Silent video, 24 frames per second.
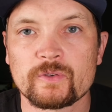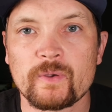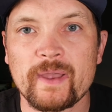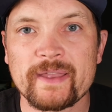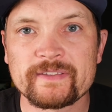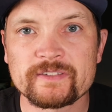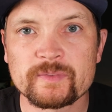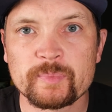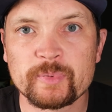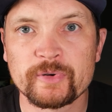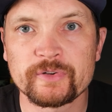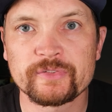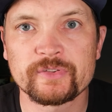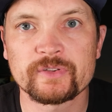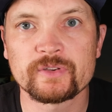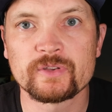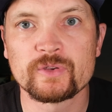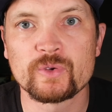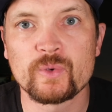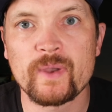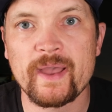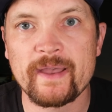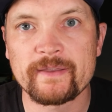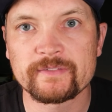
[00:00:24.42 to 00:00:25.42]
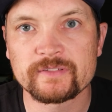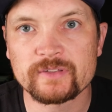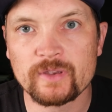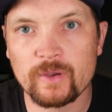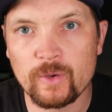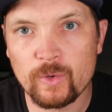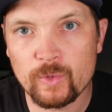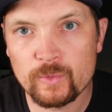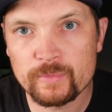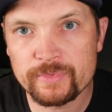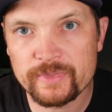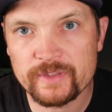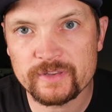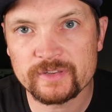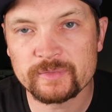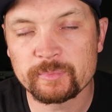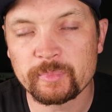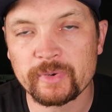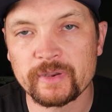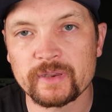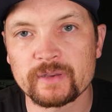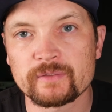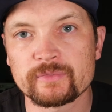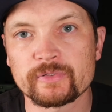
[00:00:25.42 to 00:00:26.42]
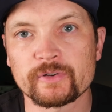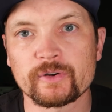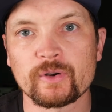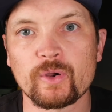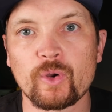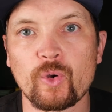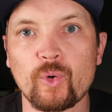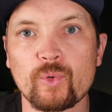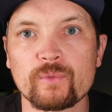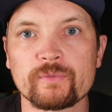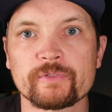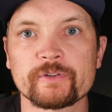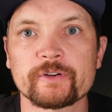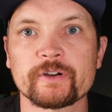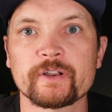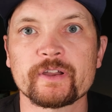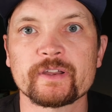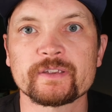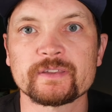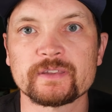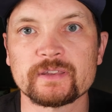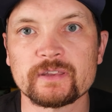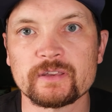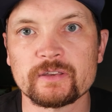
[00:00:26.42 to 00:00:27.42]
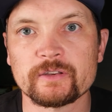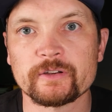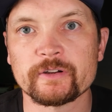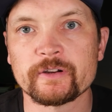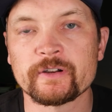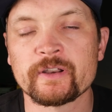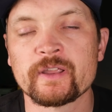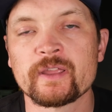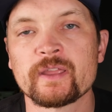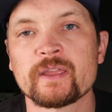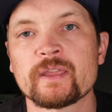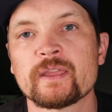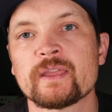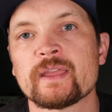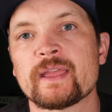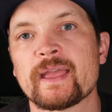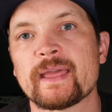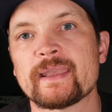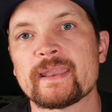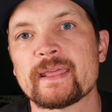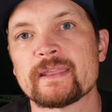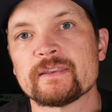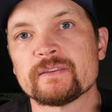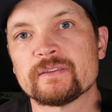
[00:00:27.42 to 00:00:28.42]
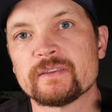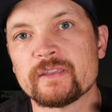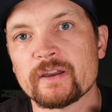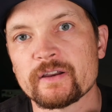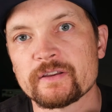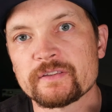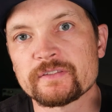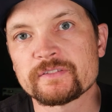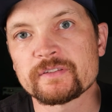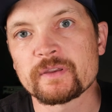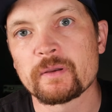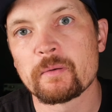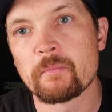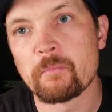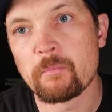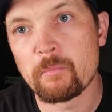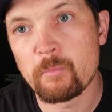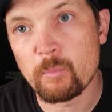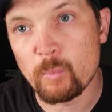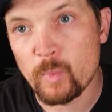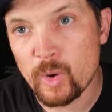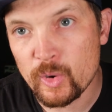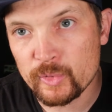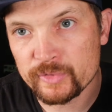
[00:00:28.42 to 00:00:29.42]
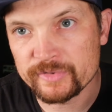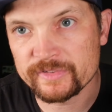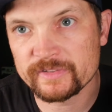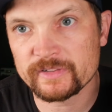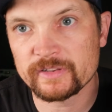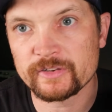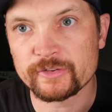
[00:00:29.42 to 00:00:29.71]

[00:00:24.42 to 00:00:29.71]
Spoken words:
as a person who has owned this bike for over a year and does mostly